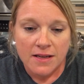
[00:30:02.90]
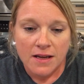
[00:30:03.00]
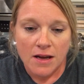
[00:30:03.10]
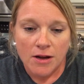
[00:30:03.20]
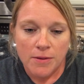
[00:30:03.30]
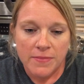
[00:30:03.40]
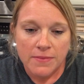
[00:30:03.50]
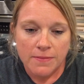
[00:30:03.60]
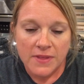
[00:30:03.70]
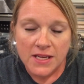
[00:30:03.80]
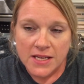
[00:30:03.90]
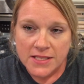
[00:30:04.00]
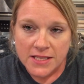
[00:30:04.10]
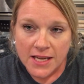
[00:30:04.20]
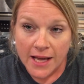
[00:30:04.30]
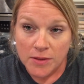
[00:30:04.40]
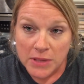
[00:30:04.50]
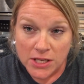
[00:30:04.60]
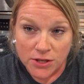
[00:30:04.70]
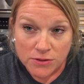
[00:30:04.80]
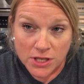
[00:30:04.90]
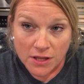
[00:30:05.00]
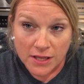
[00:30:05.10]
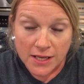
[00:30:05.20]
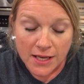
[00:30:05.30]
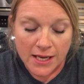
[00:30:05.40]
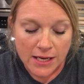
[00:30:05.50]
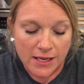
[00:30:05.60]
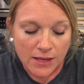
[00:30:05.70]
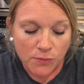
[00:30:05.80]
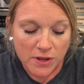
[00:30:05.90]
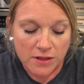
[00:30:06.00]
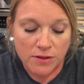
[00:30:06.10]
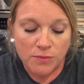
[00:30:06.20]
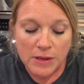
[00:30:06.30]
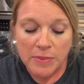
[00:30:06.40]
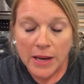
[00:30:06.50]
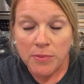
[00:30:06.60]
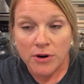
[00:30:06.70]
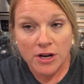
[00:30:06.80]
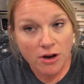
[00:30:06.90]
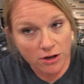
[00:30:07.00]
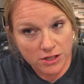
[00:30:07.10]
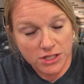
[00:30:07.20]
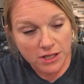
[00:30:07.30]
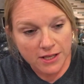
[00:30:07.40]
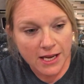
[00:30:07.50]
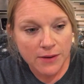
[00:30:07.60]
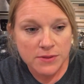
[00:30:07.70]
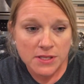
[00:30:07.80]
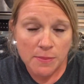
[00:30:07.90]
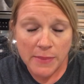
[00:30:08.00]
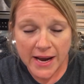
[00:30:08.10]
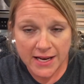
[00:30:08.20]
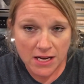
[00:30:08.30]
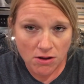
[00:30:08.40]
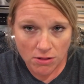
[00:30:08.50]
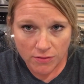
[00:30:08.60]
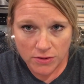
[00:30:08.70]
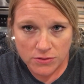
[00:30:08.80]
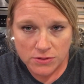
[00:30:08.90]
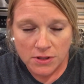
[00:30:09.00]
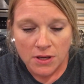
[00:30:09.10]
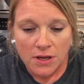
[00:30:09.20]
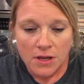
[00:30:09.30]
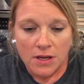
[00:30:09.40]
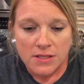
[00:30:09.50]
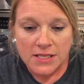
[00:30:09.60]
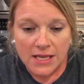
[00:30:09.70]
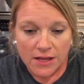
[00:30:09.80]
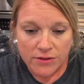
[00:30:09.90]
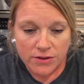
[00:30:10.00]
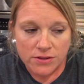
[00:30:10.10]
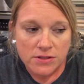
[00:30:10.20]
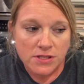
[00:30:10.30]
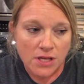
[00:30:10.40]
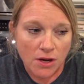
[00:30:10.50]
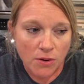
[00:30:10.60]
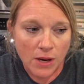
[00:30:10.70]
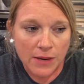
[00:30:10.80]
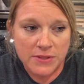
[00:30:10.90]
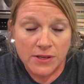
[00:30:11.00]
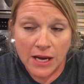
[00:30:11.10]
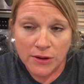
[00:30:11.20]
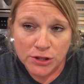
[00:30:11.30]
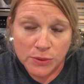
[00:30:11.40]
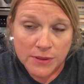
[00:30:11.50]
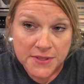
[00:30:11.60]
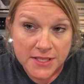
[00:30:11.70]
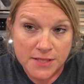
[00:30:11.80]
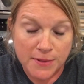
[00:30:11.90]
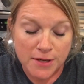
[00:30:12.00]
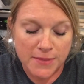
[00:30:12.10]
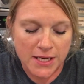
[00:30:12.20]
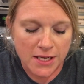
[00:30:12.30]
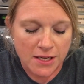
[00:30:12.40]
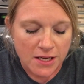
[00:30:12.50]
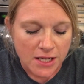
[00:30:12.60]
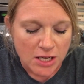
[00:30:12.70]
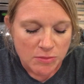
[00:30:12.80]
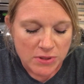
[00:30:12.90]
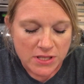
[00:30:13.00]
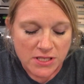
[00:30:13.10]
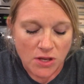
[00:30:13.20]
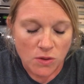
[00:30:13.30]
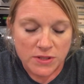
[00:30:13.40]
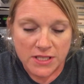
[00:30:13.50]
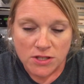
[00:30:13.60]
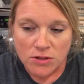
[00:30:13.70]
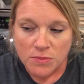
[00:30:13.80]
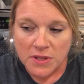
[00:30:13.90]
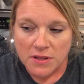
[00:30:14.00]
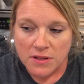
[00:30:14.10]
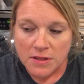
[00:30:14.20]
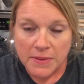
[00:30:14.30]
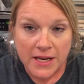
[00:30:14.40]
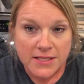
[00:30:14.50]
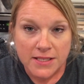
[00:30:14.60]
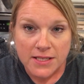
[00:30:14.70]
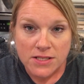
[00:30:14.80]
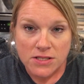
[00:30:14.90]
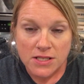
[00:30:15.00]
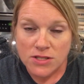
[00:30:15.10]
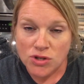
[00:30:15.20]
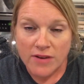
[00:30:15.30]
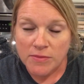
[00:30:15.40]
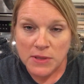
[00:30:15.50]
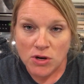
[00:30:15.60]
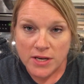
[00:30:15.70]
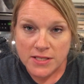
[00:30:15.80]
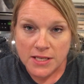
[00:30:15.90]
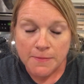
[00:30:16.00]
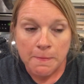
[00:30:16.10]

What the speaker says: the easy jalapeno jelly with the red pepper and garlic jelly. I was combining all of those together. So I knew I was experimenting, but this whole deal with the pectin is driving me crazy.